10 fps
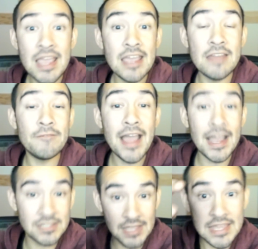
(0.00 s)
In
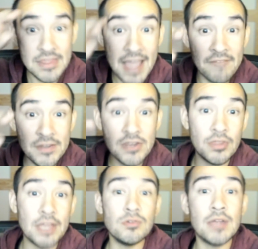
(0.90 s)
fact, in that video
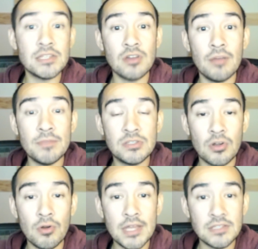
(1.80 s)
that you guys saw me
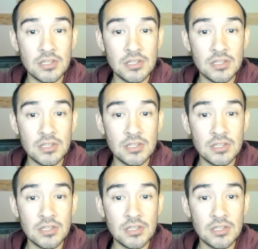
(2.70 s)
throwing that